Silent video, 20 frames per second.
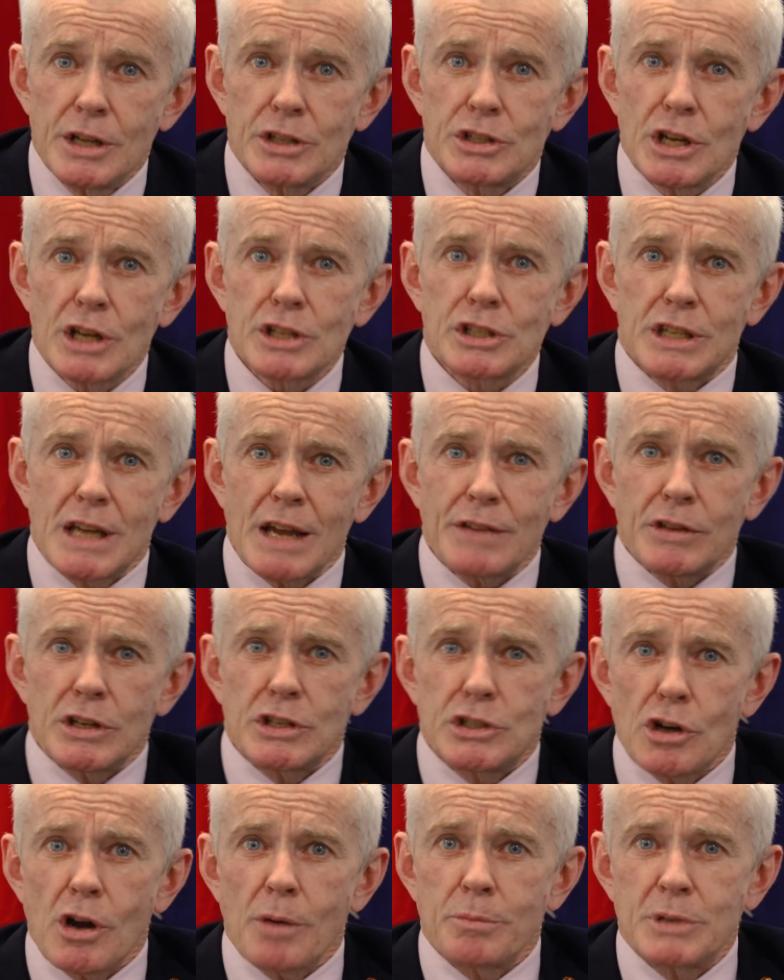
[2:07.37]
"Just get the
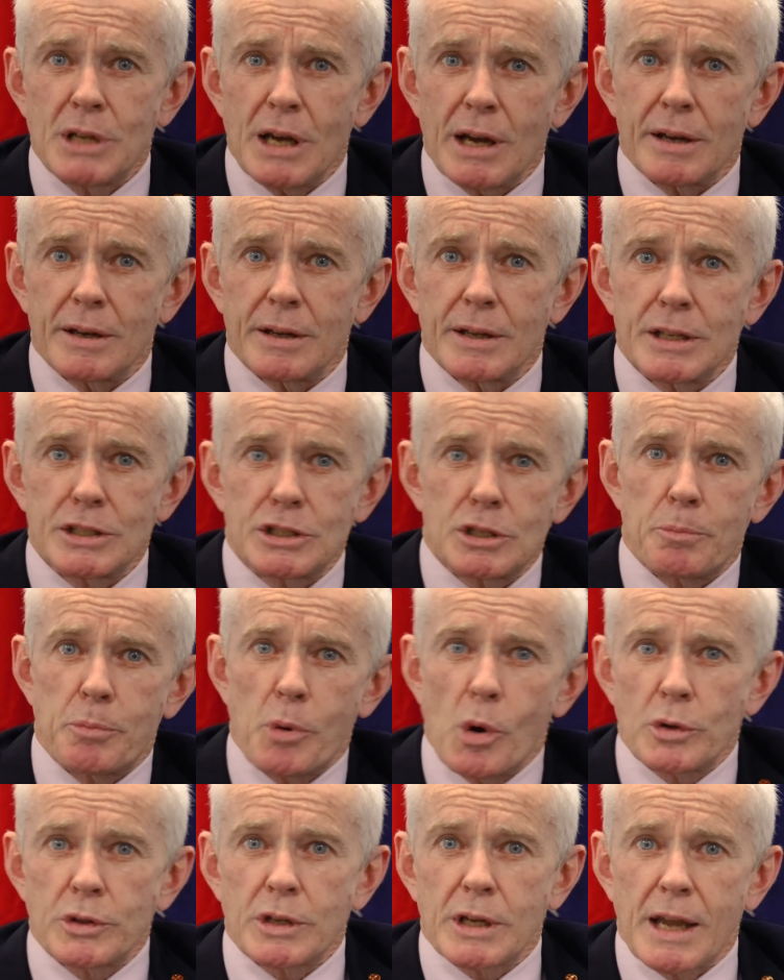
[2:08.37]
job done and
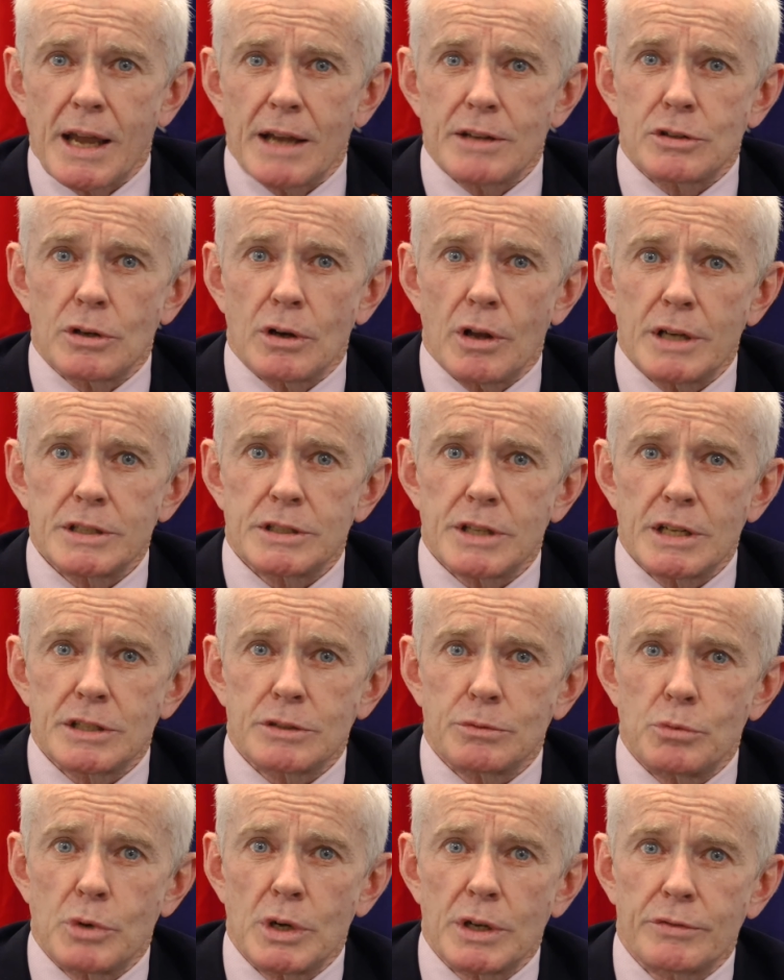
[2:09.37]
support the
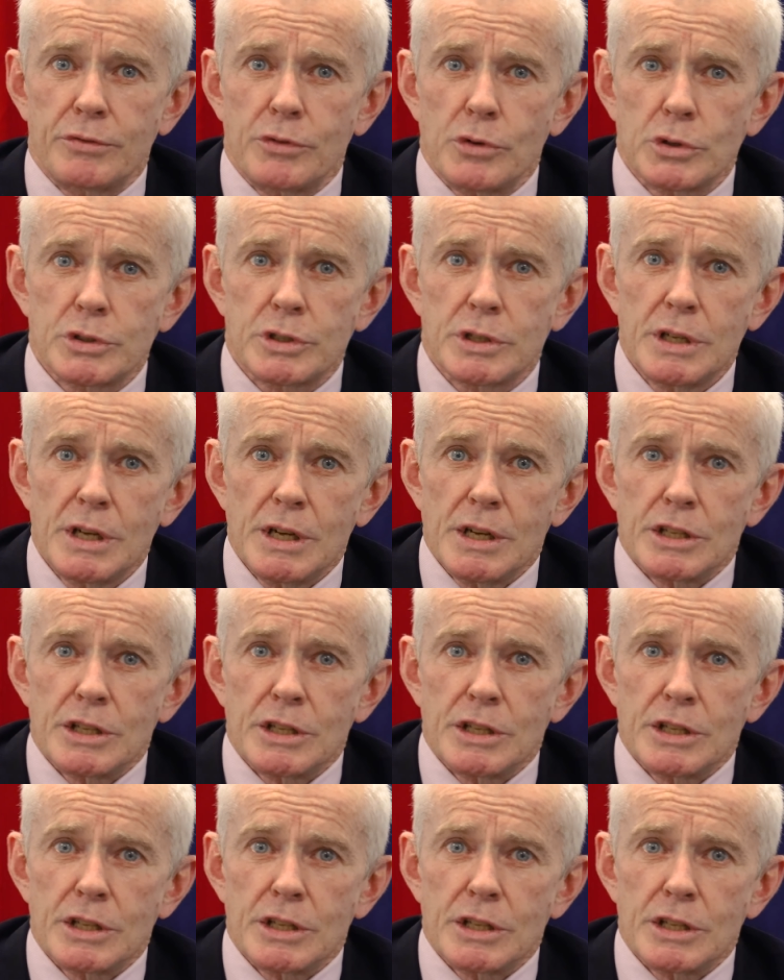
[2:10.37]
casualisation workforce